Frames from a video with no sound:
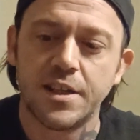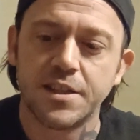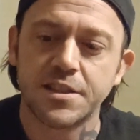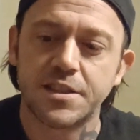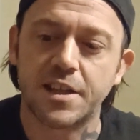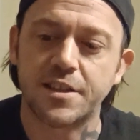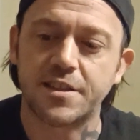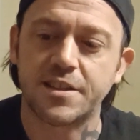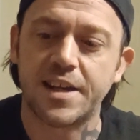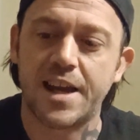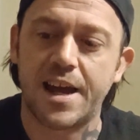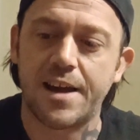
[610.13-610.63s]

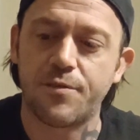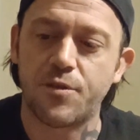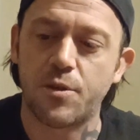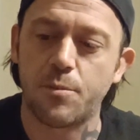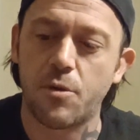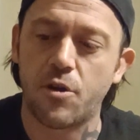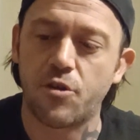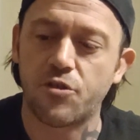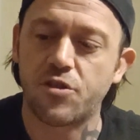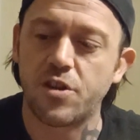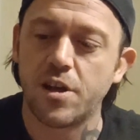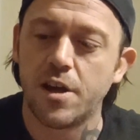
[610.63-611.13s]
Doesn't have the
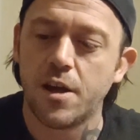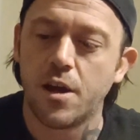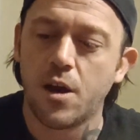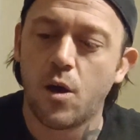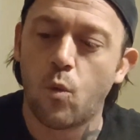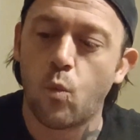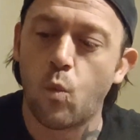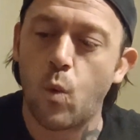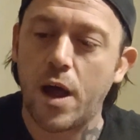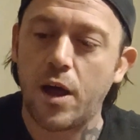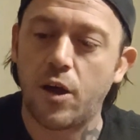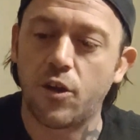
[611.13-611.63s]
most
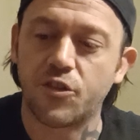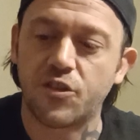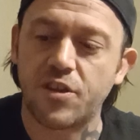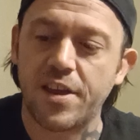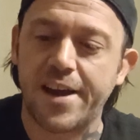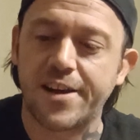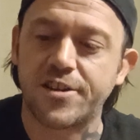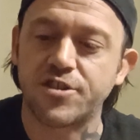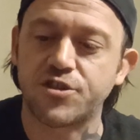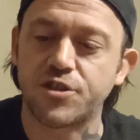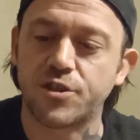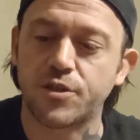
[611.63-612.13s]
well
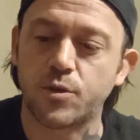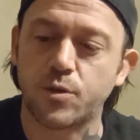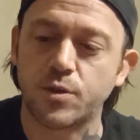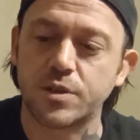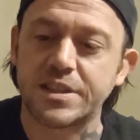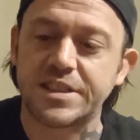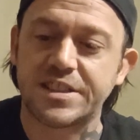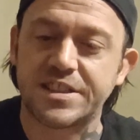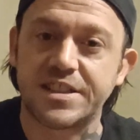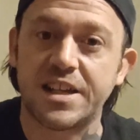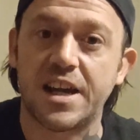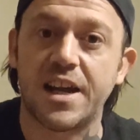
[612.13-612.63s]
textured or
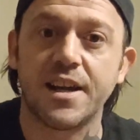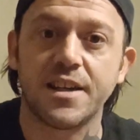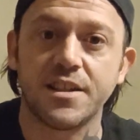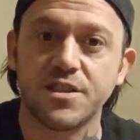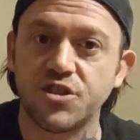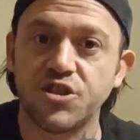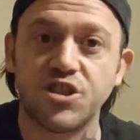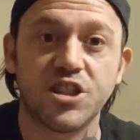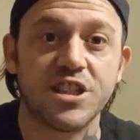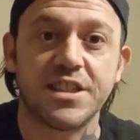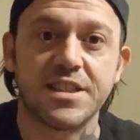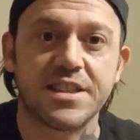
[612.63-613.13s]

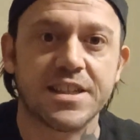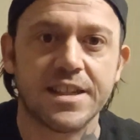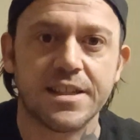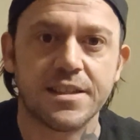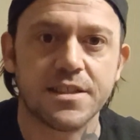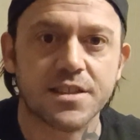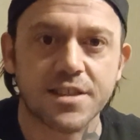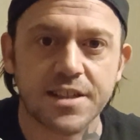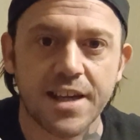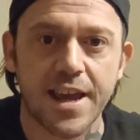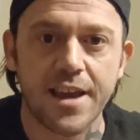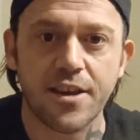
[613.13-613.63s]
designed
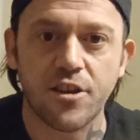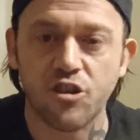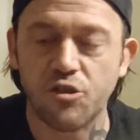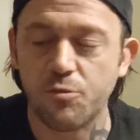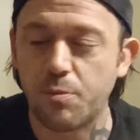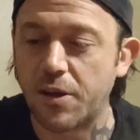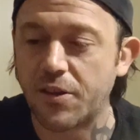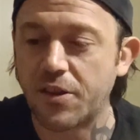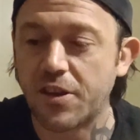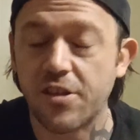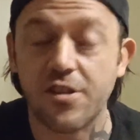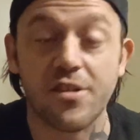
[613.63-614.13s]
G10 scales,
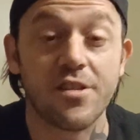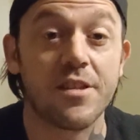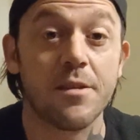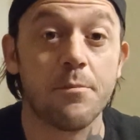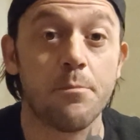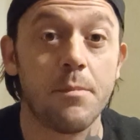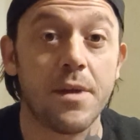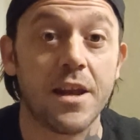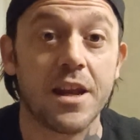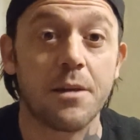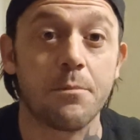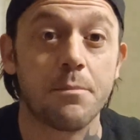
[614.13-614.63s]
but this is the
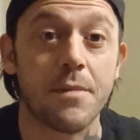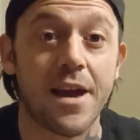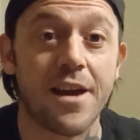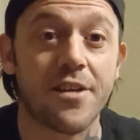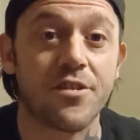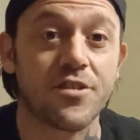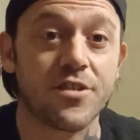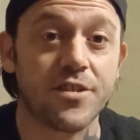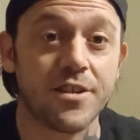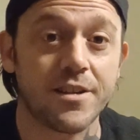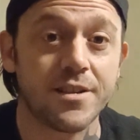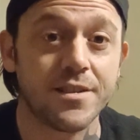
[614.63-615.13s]
Mini
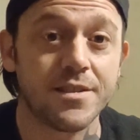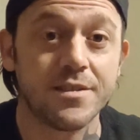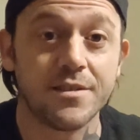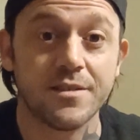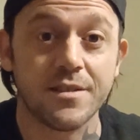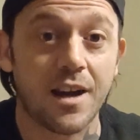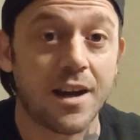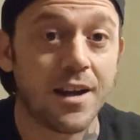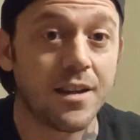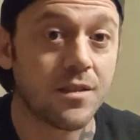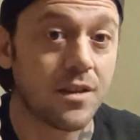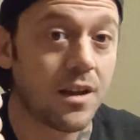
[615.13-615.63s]
Mastodon.
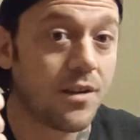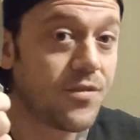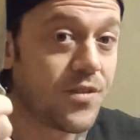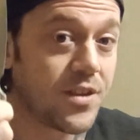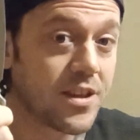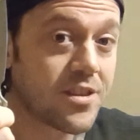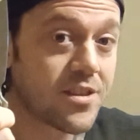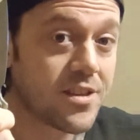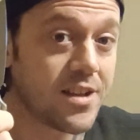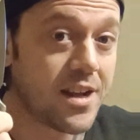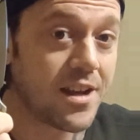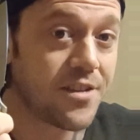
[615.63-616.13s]
I love
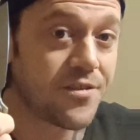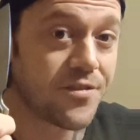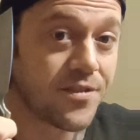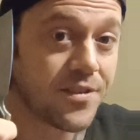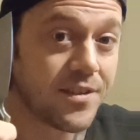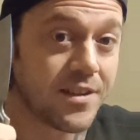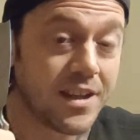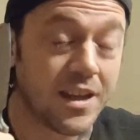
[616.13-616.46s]
this knife.